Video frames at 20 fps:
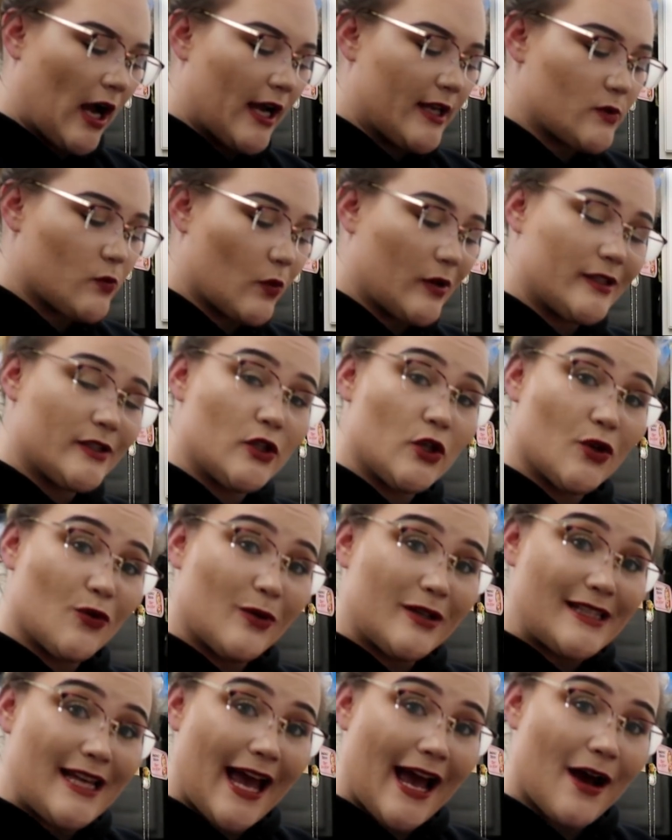guys, what's new,
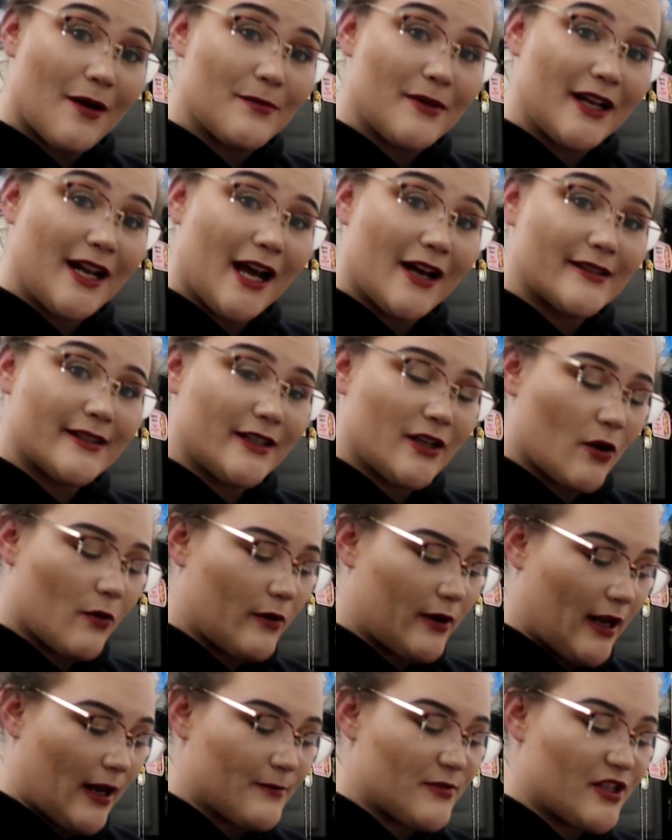what's happening, how's it
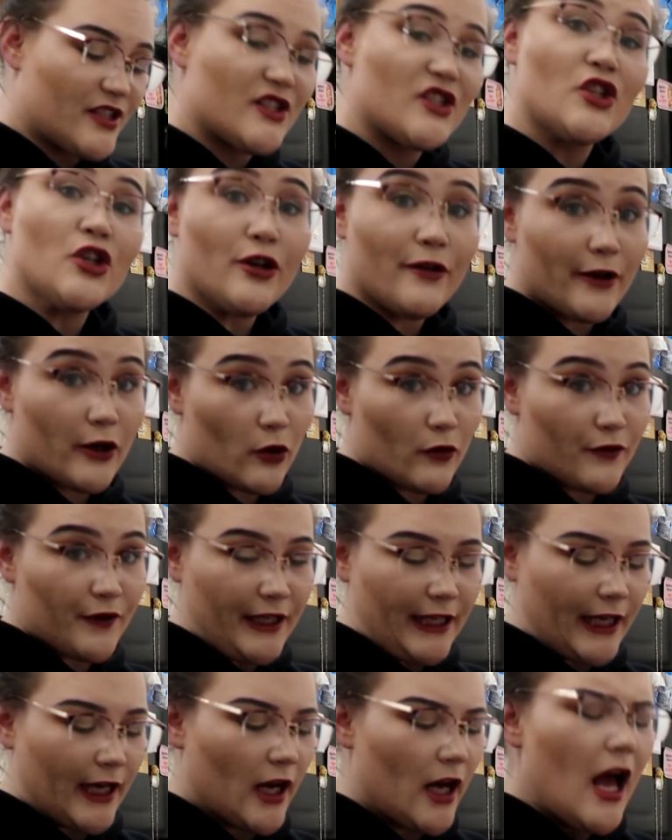going? I'm just stirring over
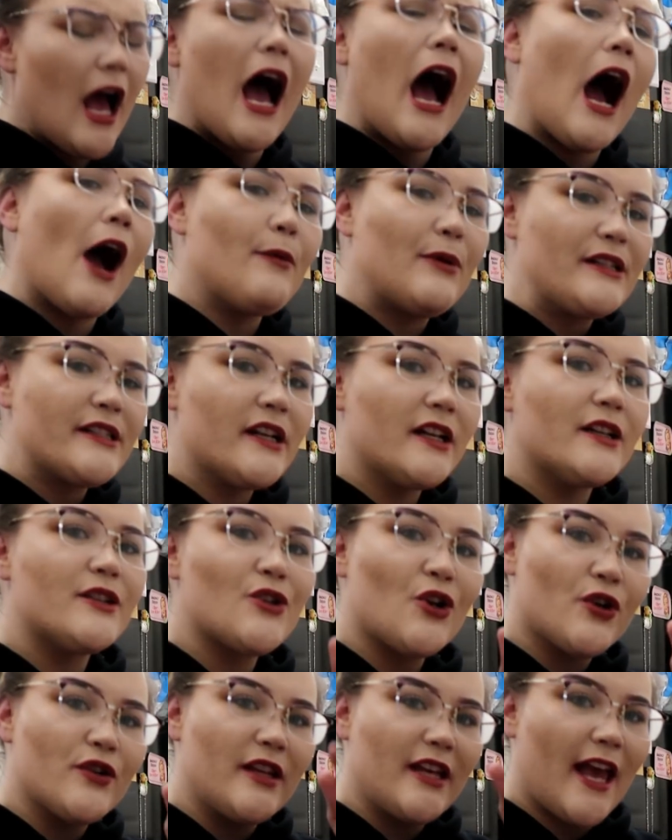here. I was gonna
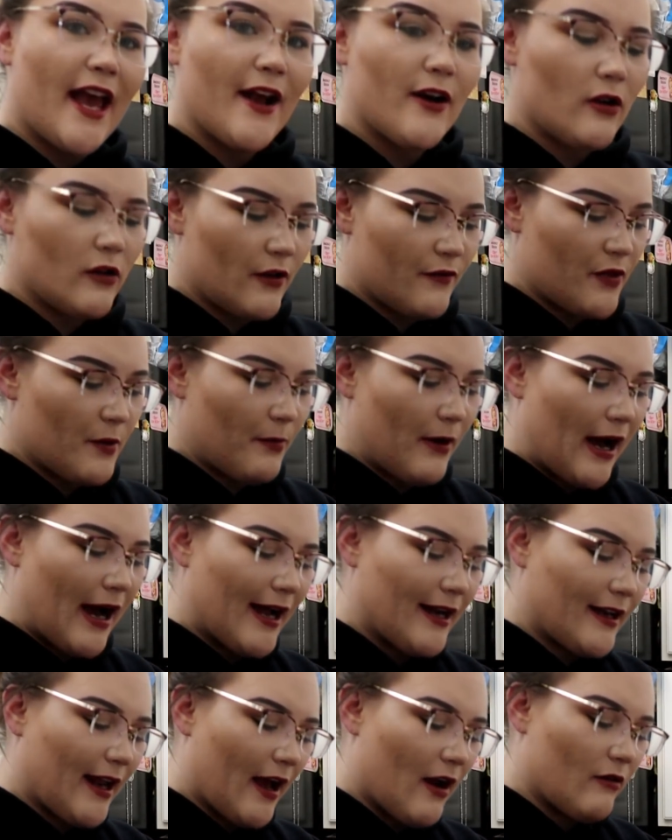turn the angle of the
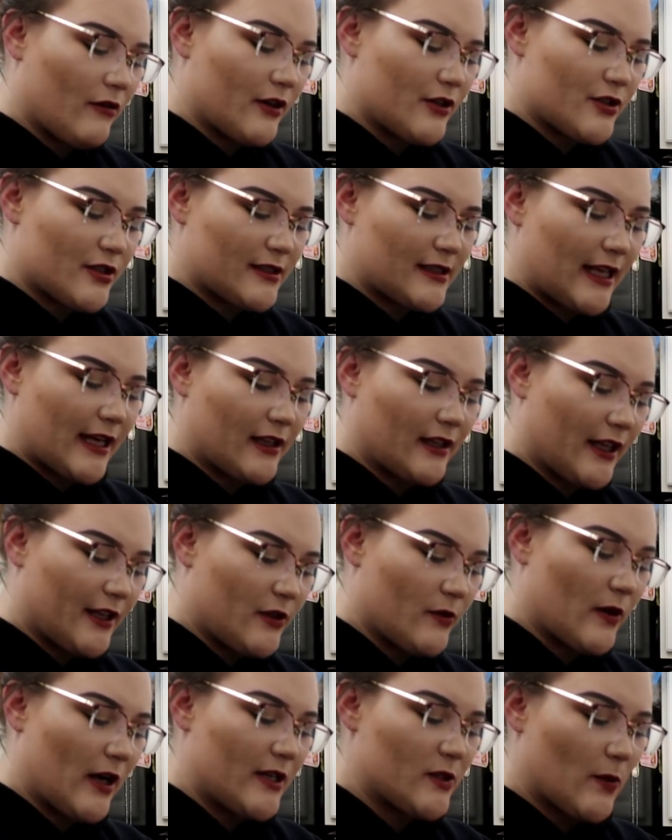pot down and just like let
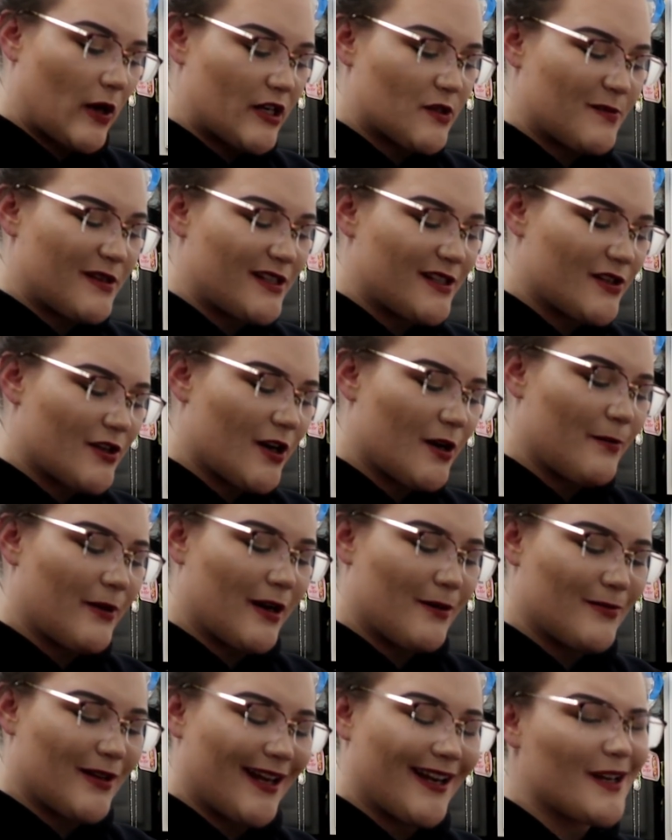you guys watch me stir,
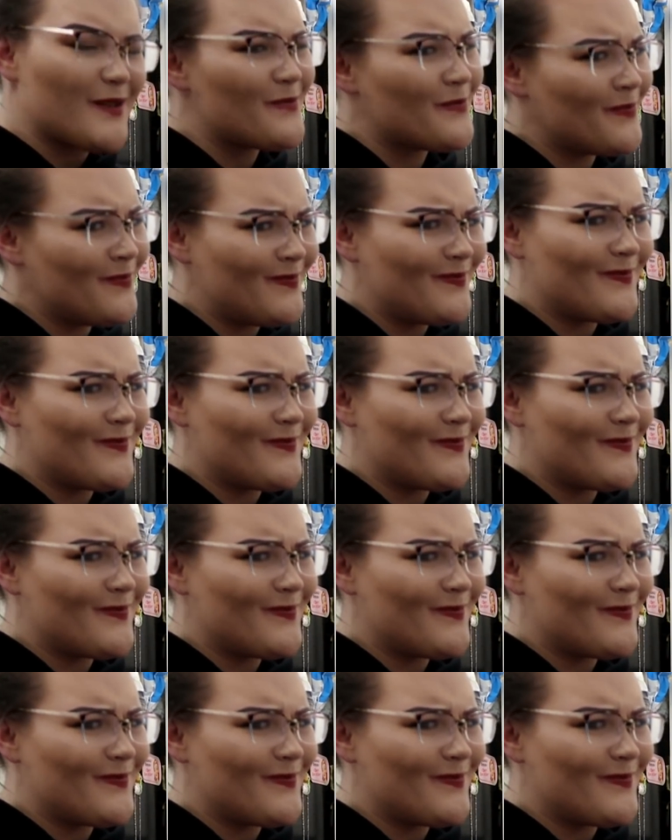but I'm like,